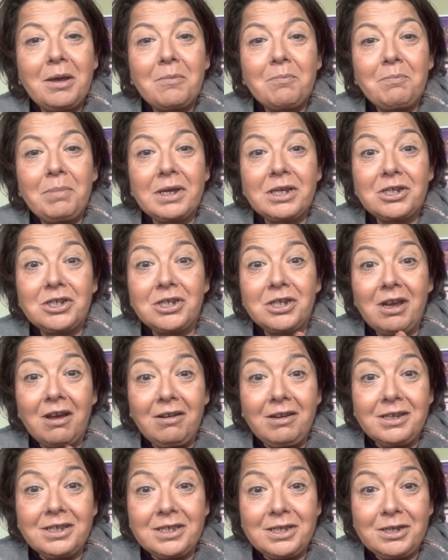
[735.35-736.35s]
But
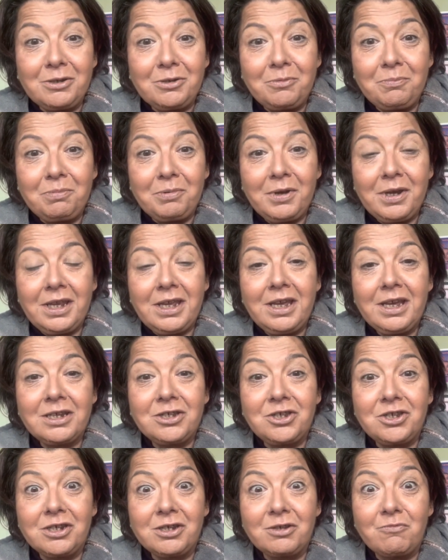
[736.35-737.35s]
Charlotte Tilbury
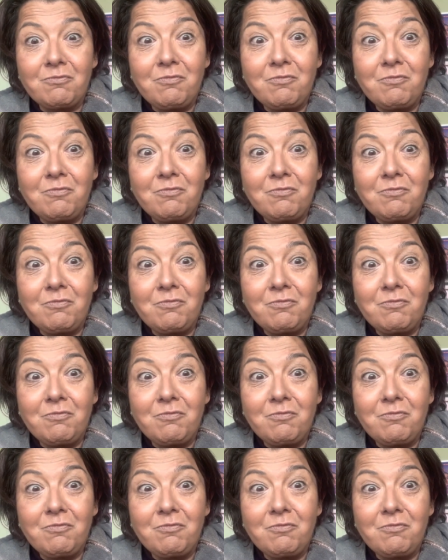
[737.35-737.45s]
has just